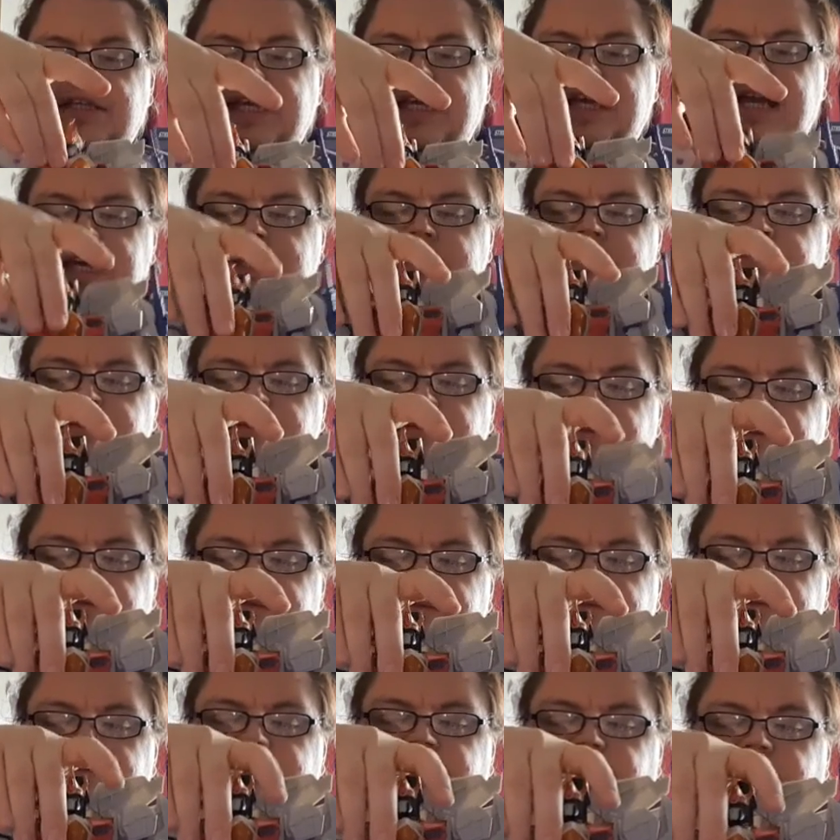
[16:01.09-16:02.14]
you can
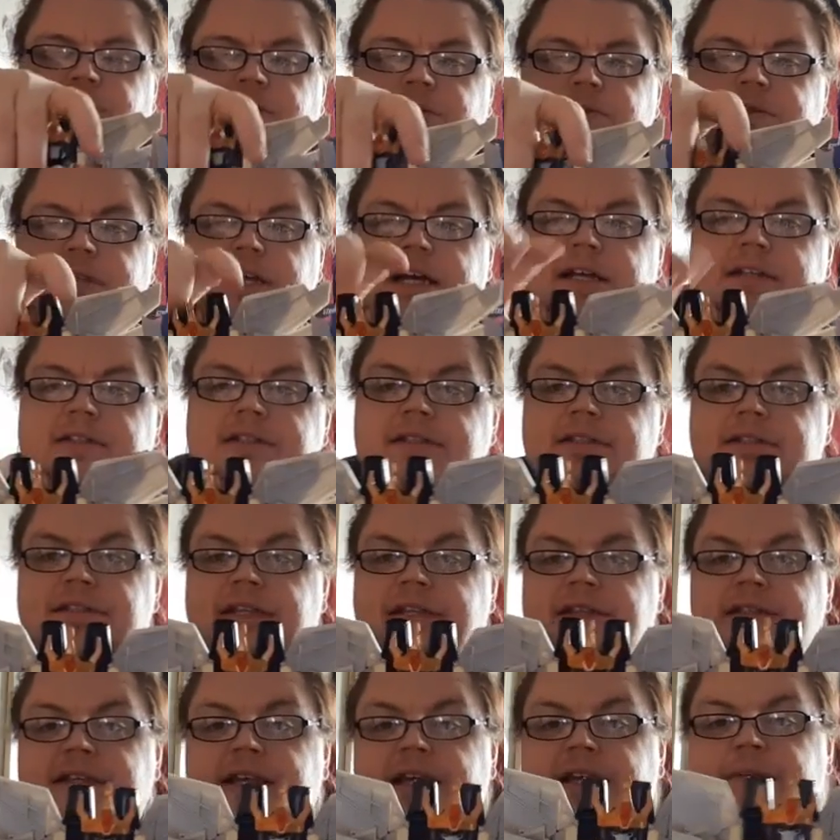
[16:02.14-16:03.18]
sort of use that as its
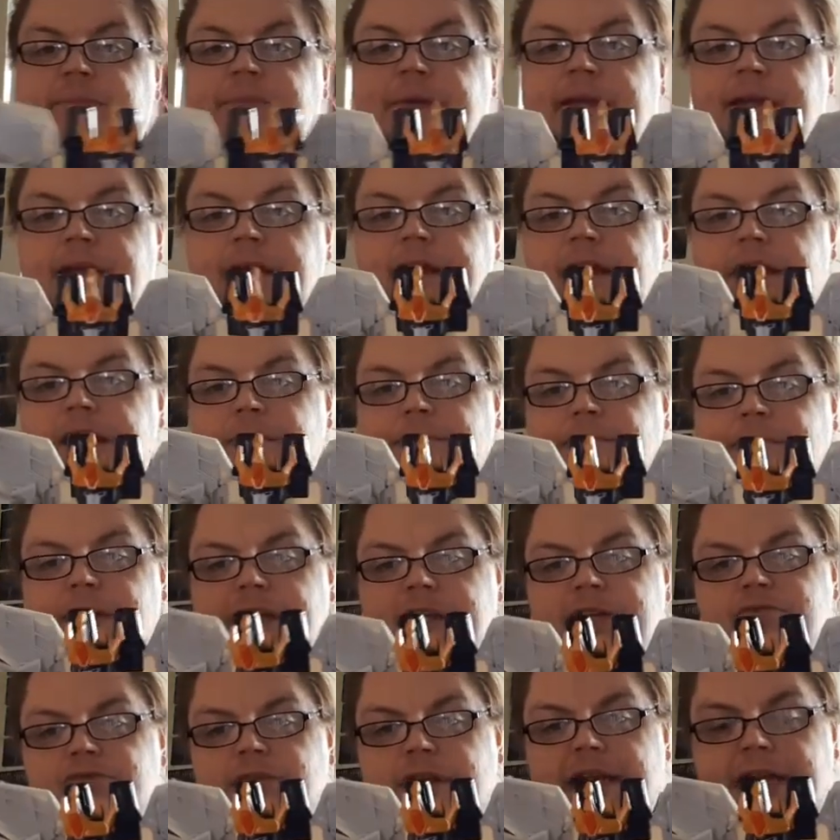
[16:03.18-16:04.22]
intake bit. But
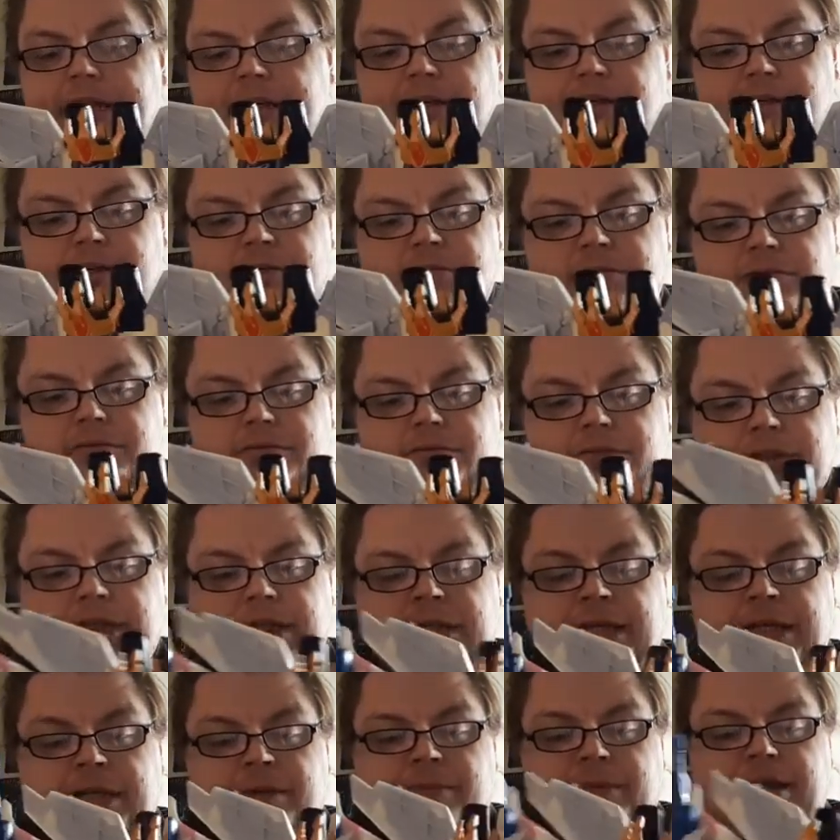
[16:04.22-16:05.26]
he's really cool.
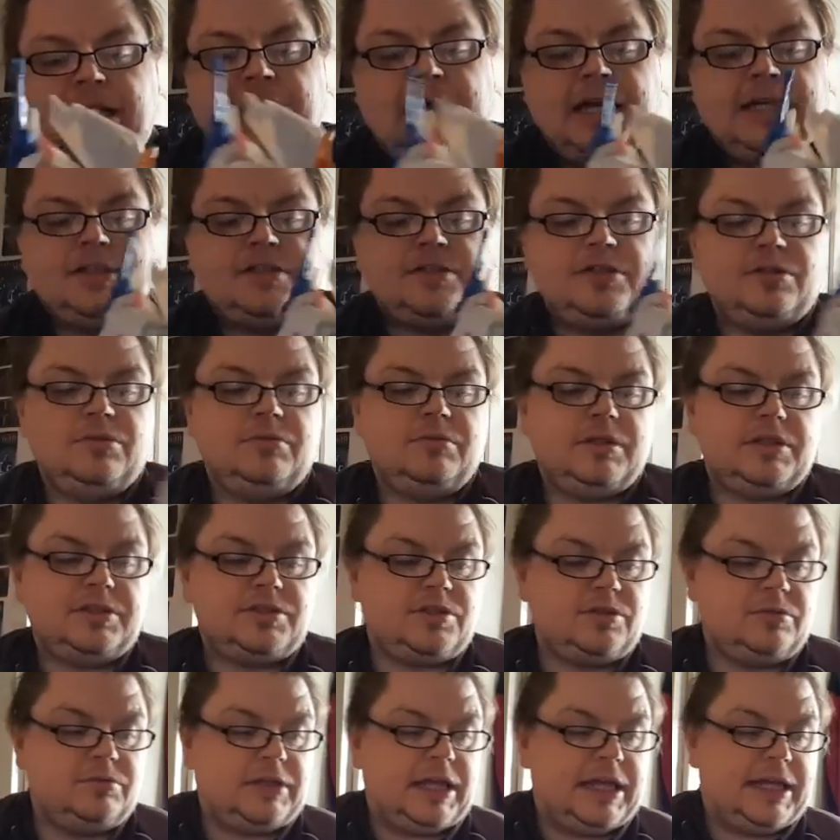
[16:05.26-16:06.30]
I do
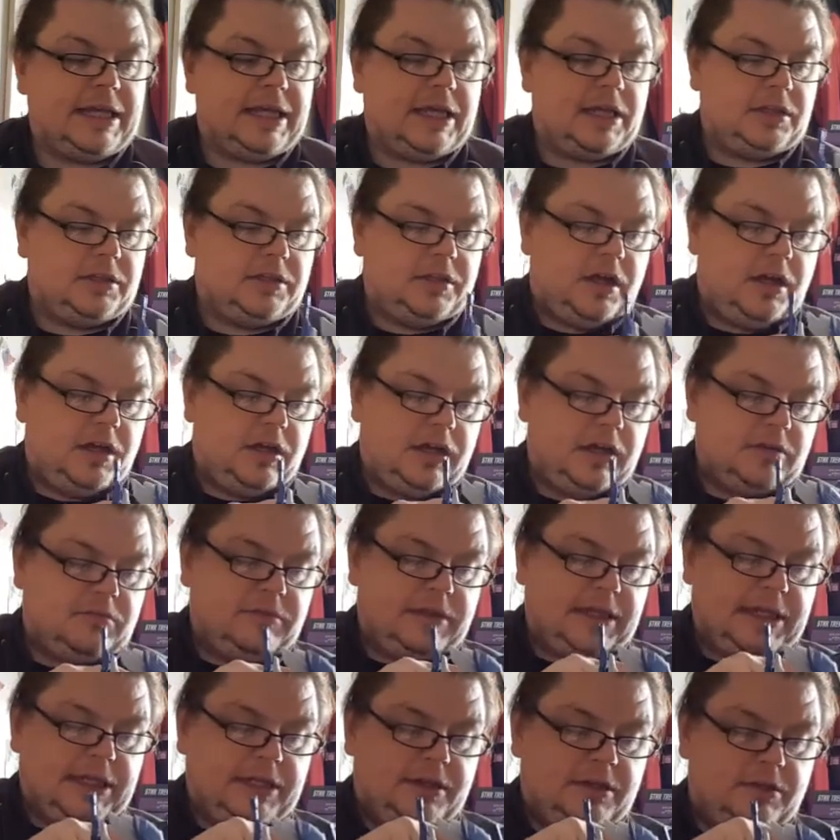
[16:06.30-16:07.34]
like it a lot. I
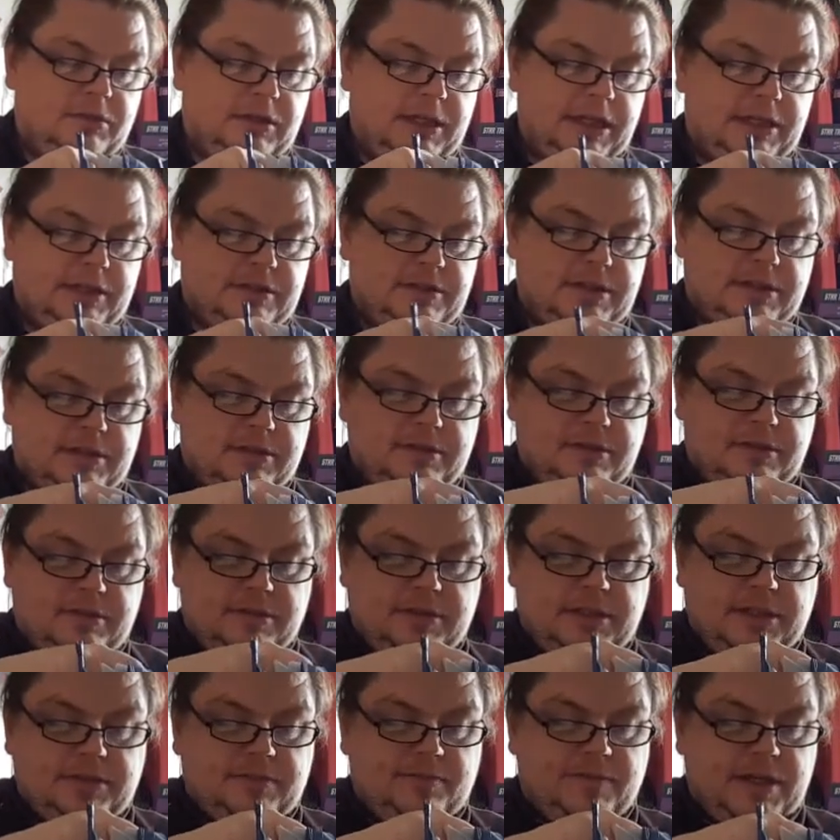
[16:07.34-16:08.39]
really do like
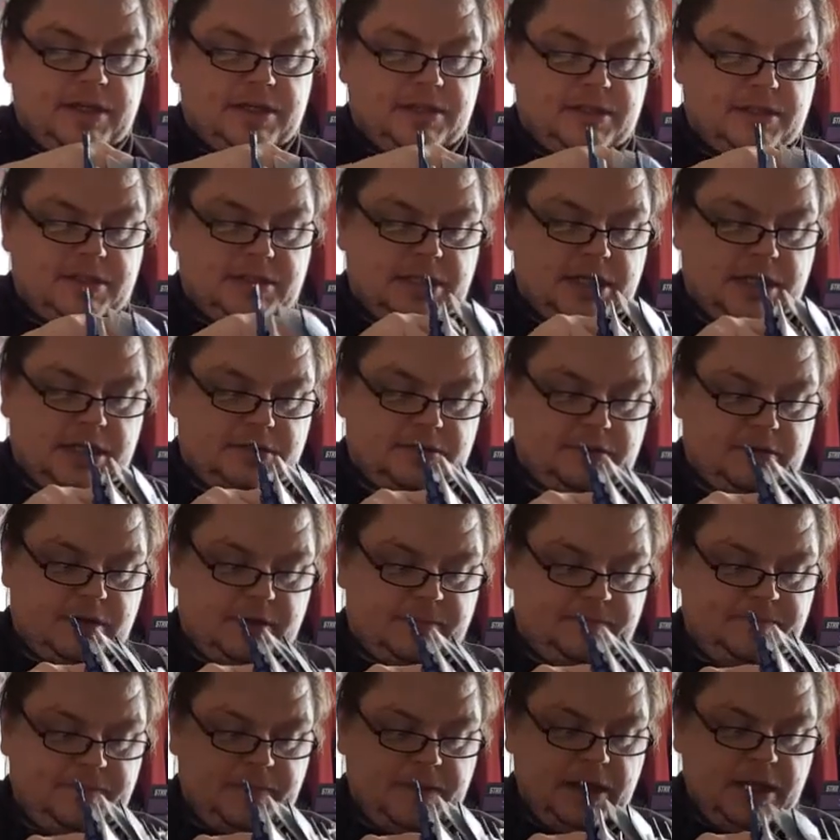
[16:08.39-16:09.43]
this version of
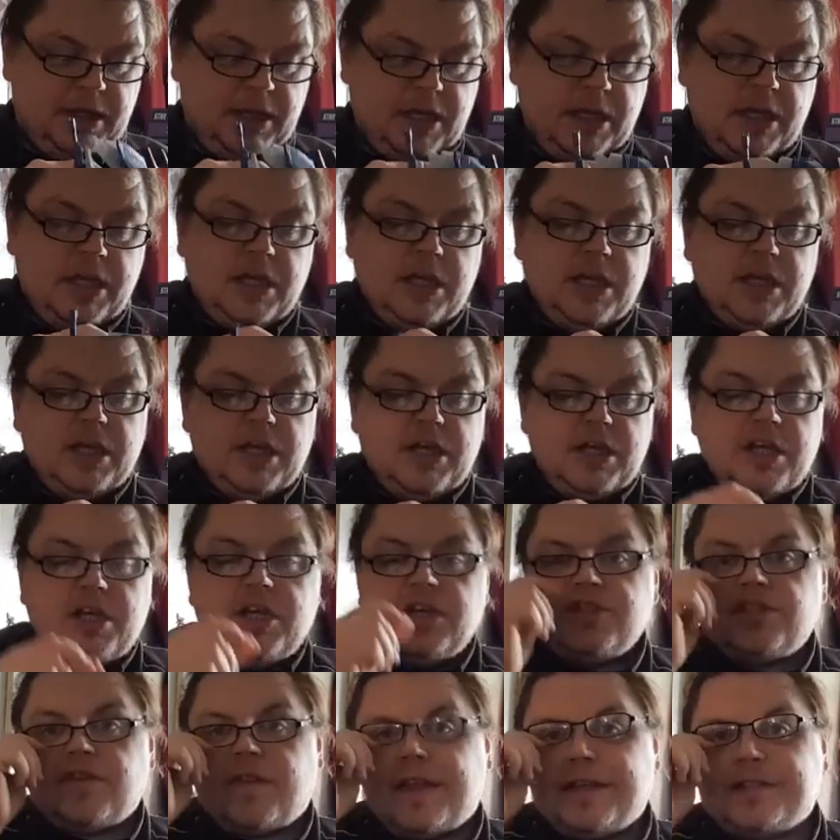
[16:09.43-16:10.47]
Starscream.
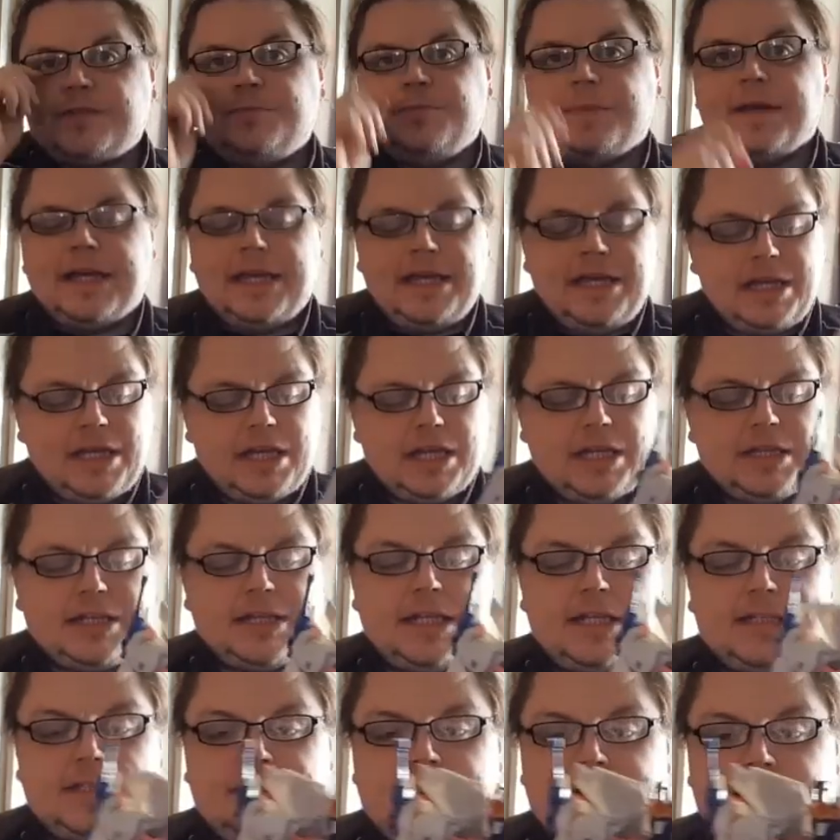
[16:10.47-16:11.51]
So that's me.
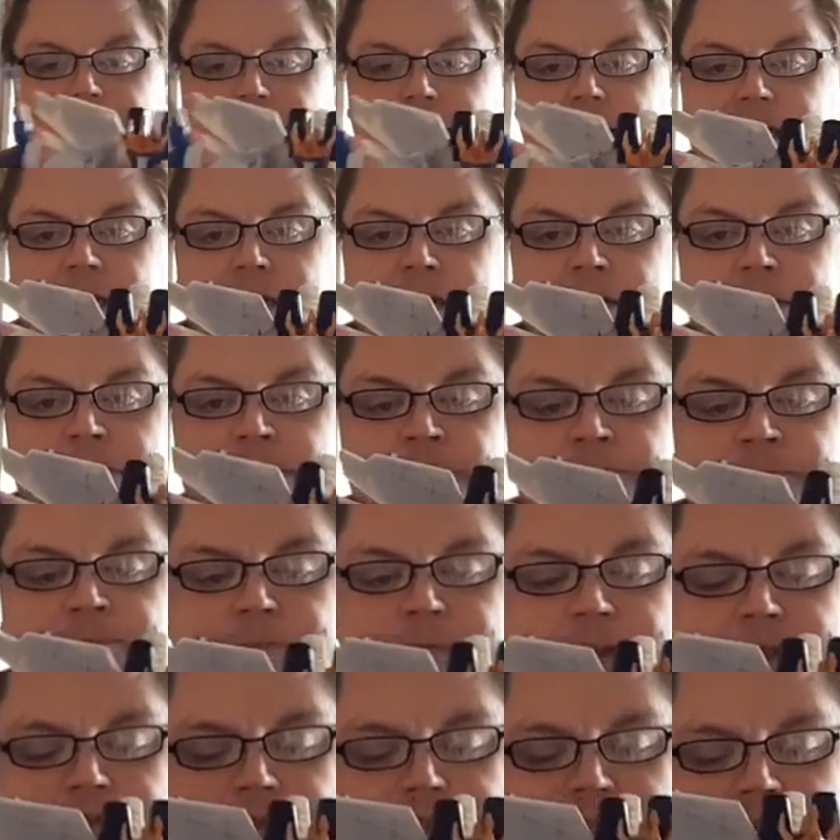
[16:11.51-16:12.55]
That's
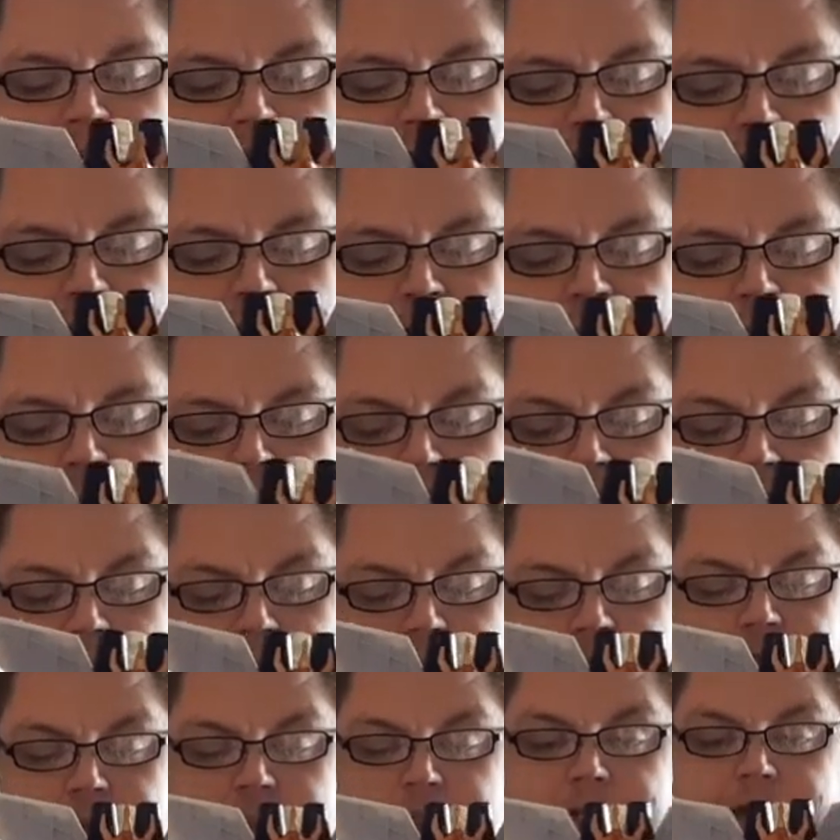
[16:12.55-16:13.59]
Starscream, and I
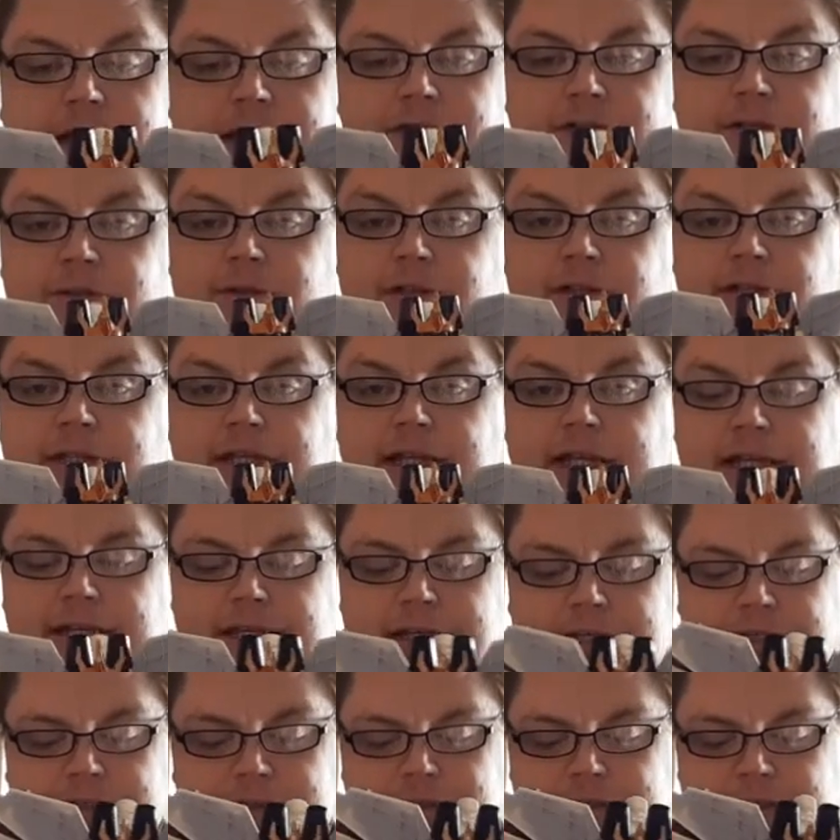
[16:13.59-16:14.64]
will catch you all
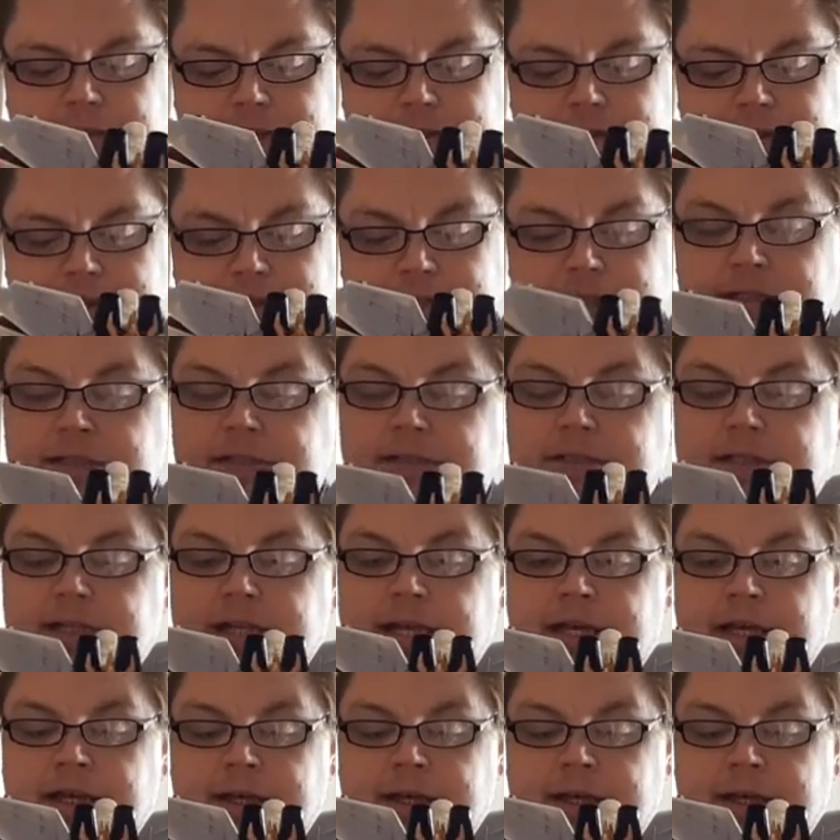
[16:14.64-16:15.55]
later. This is